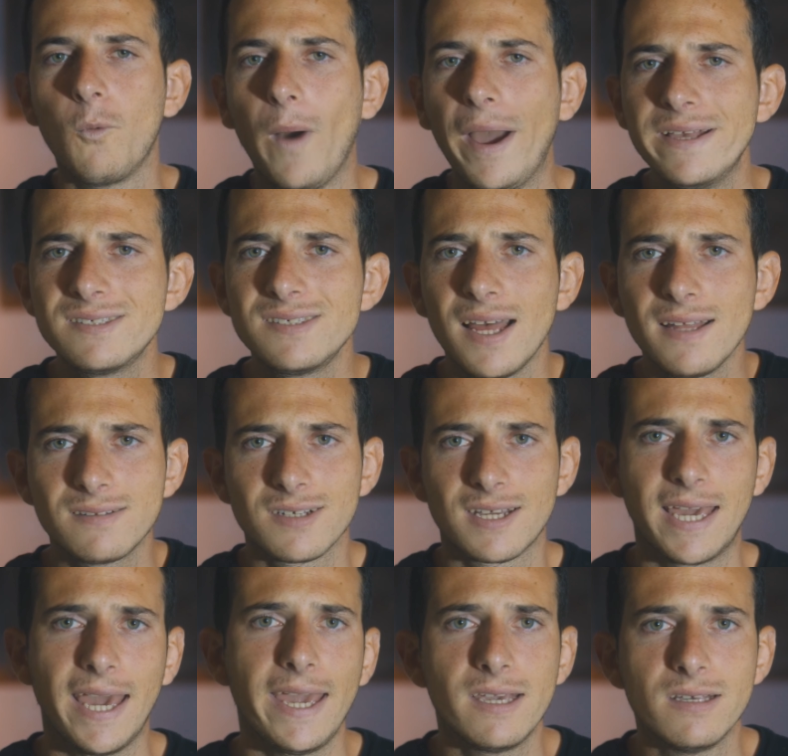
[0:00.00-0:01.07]
Why is that the
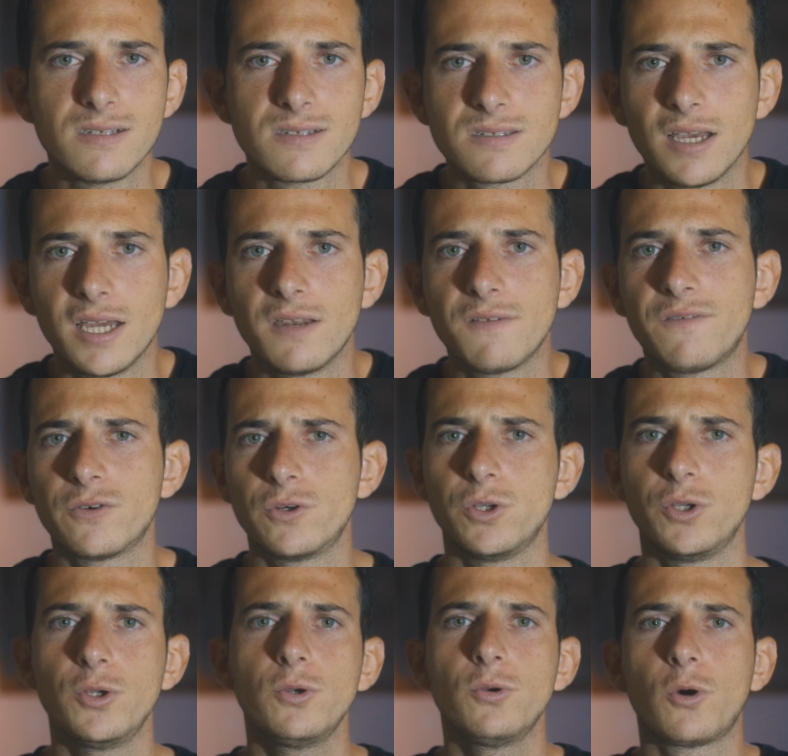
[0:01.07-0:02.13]
case? And for
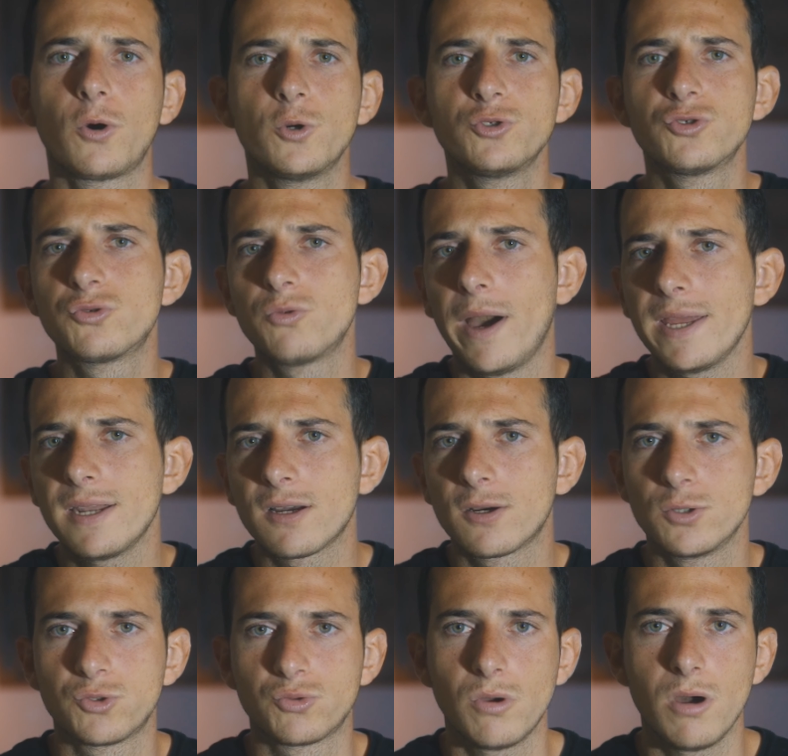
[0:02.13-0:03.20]
you, who's right and
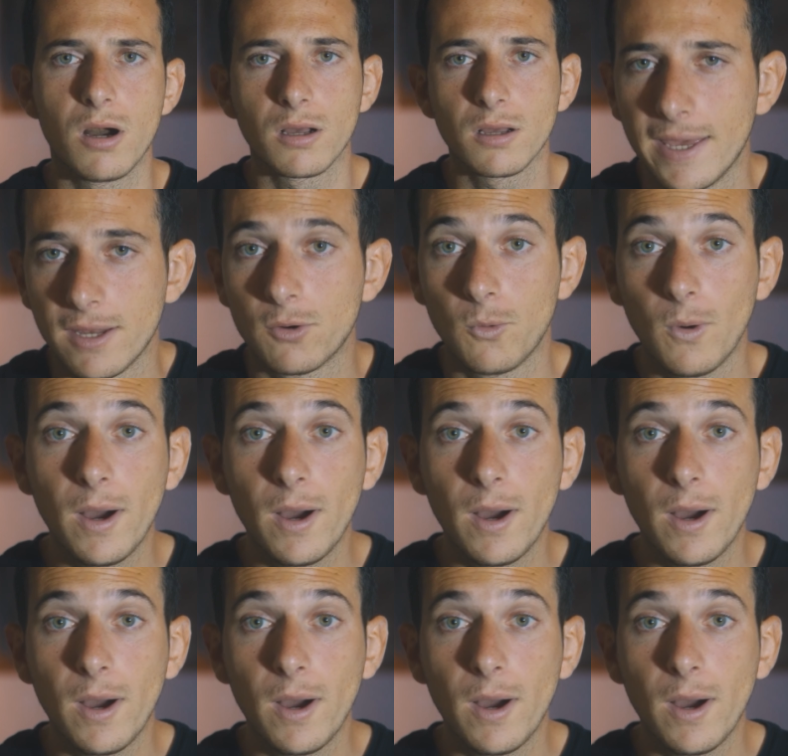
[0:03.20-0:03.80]
who's wrong, and